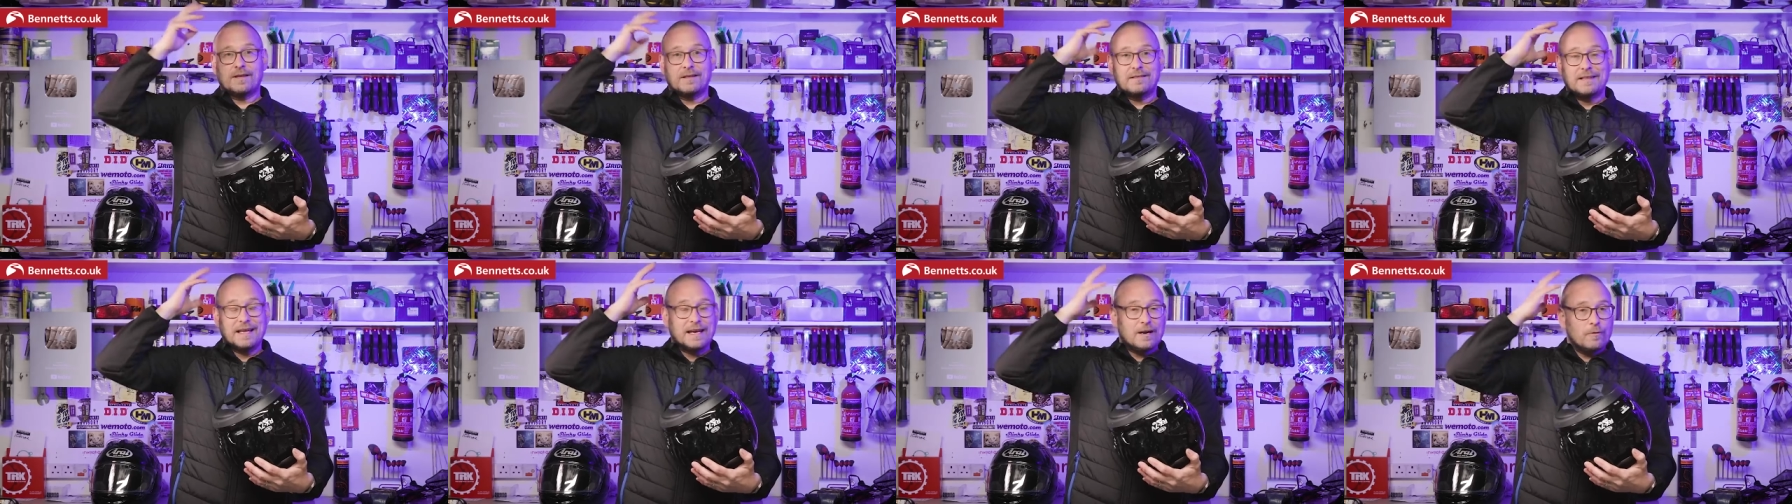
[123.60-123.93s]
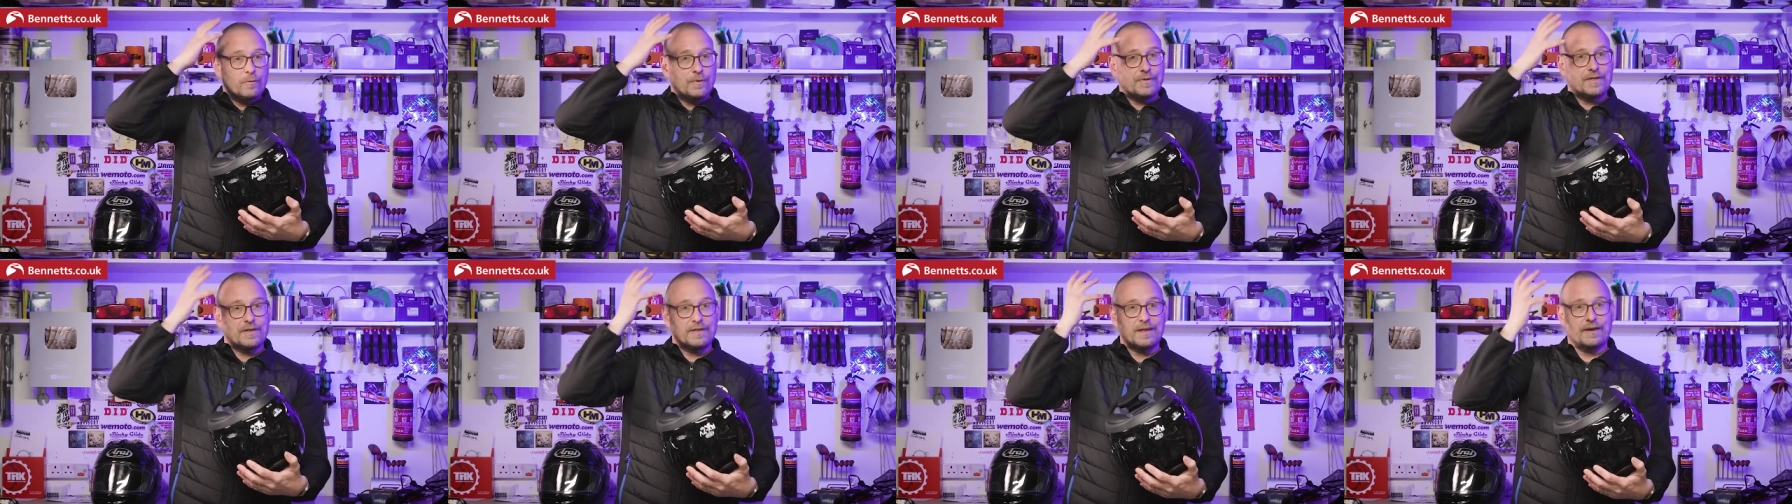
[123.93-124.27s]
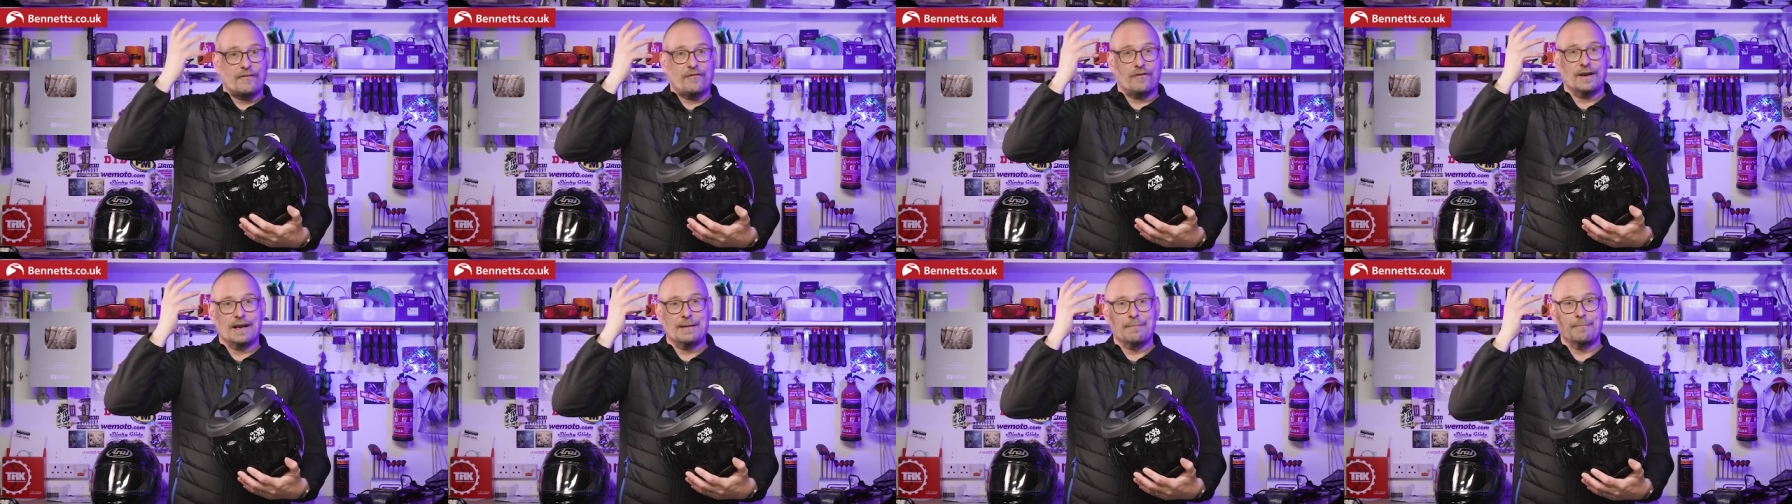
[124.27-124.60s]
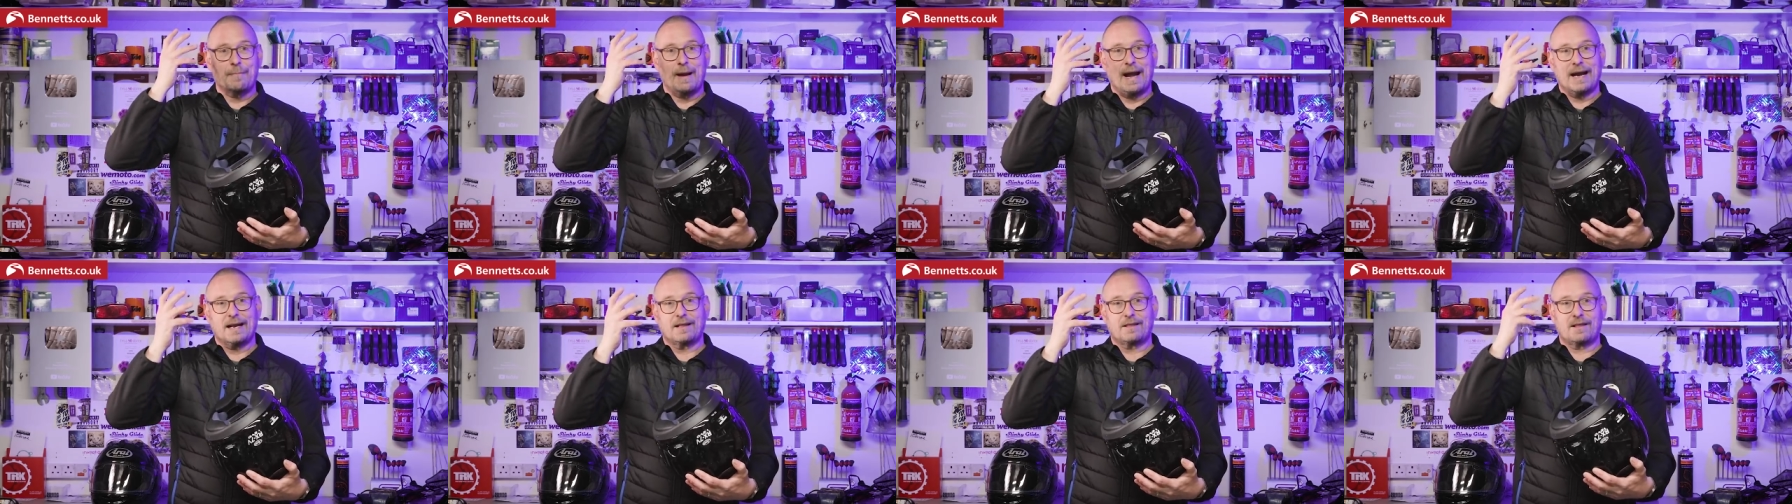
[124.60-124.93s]
to deal with the different
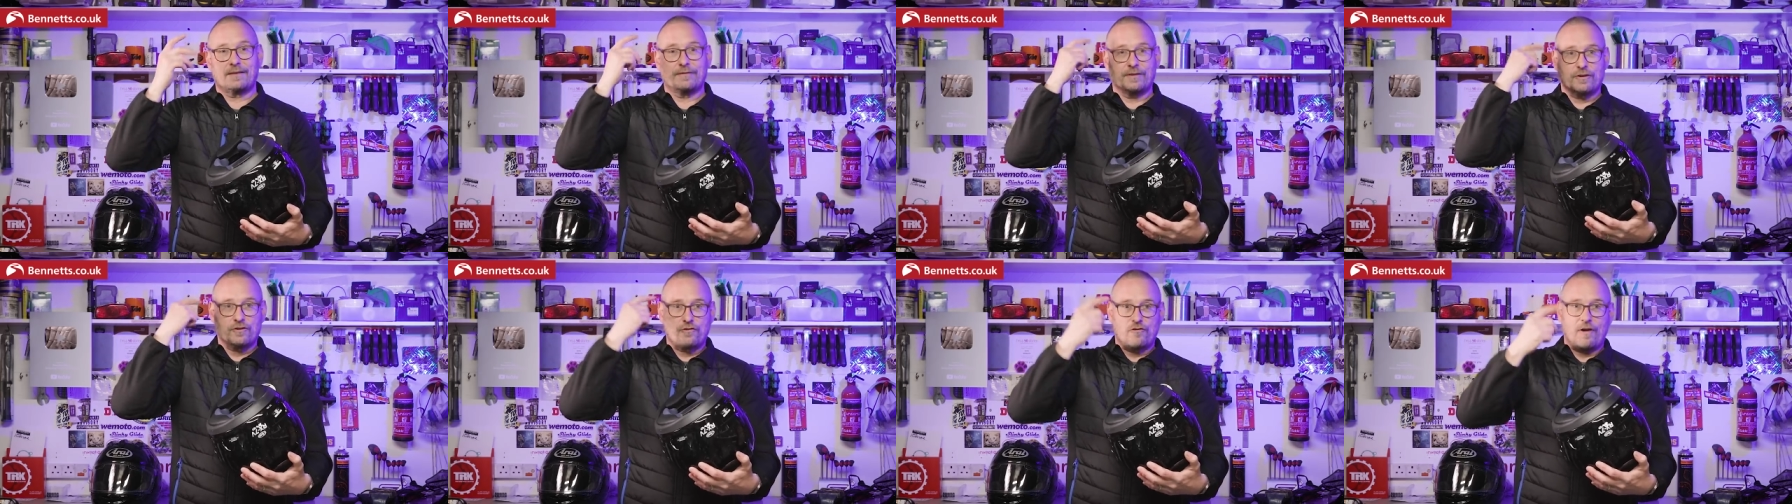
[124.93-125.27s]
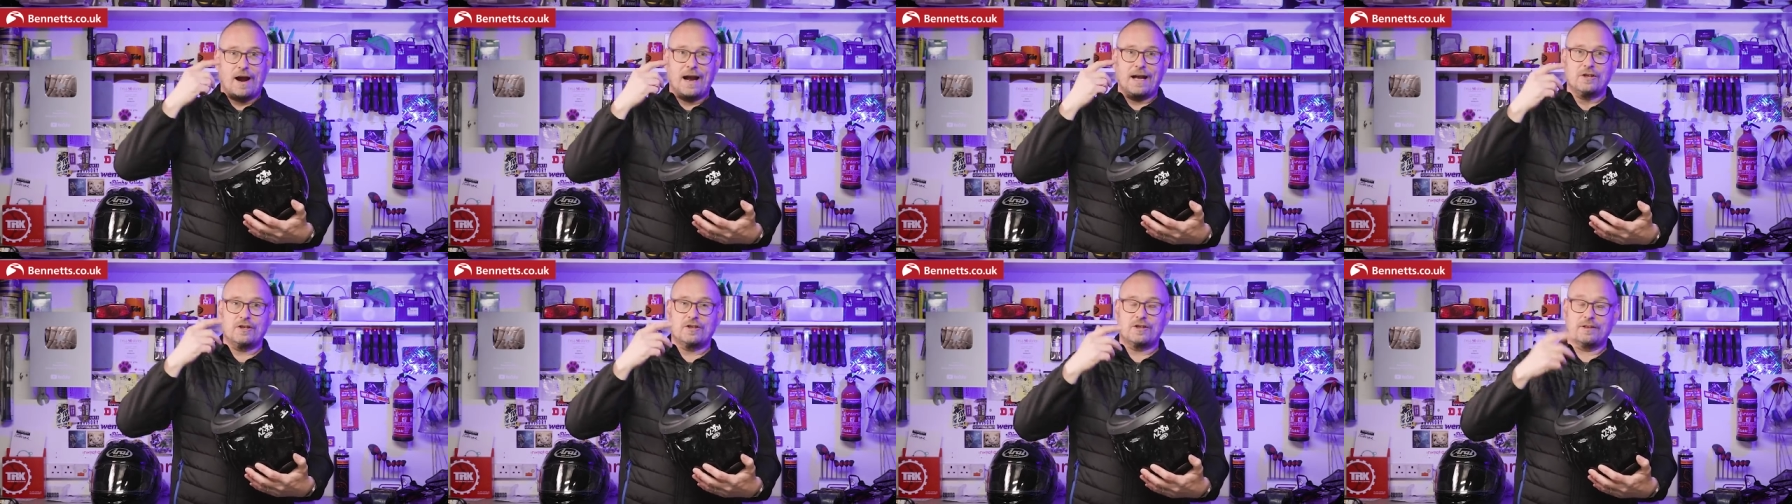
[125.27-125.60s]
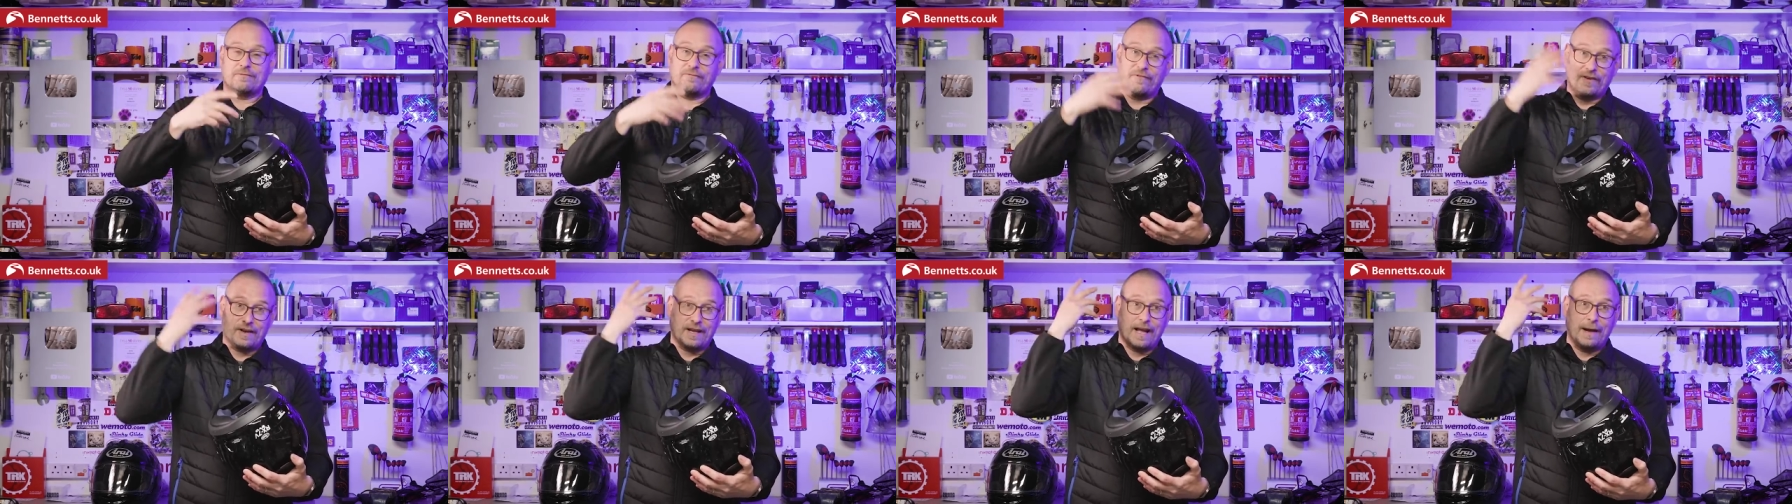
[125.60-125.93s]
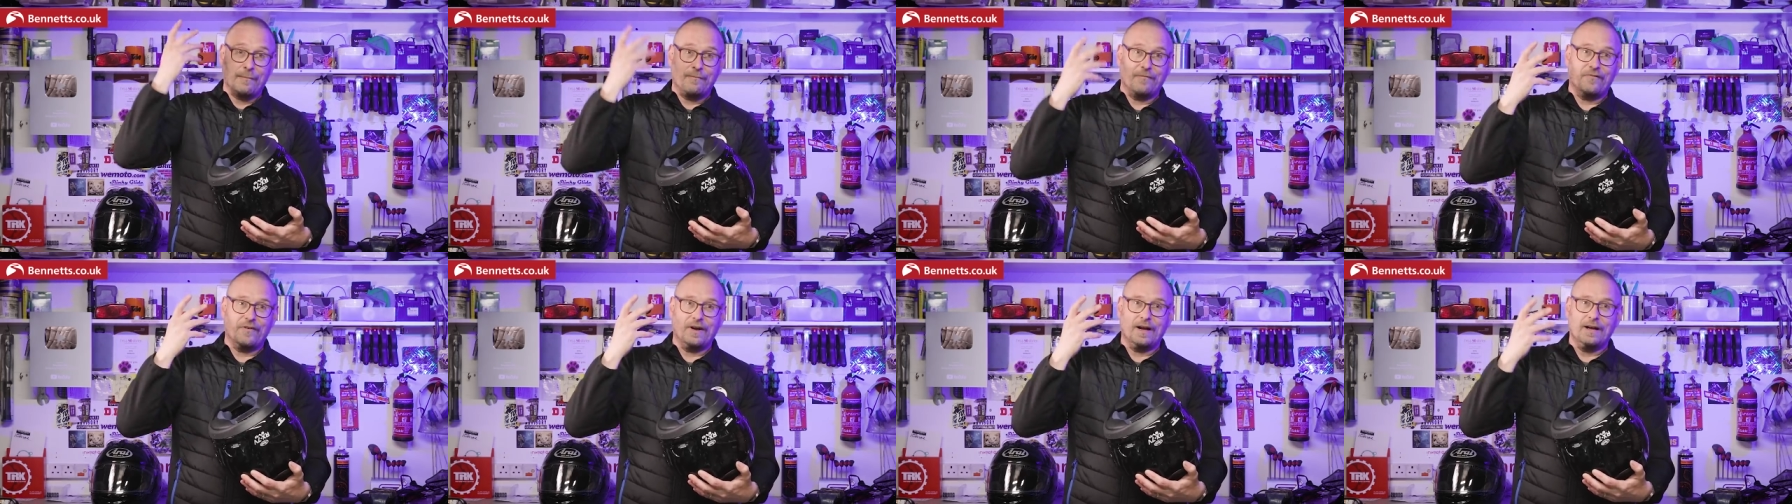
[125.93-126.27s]
impacts of a crash and for
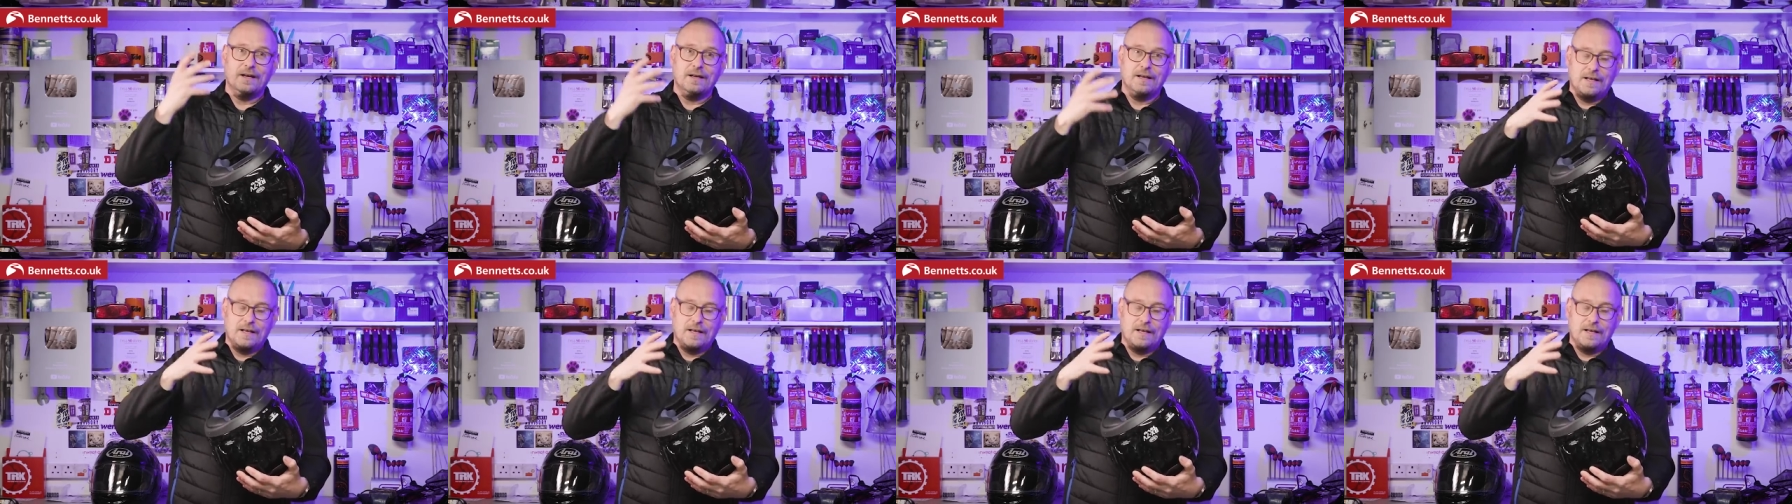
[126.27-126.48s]
comfort,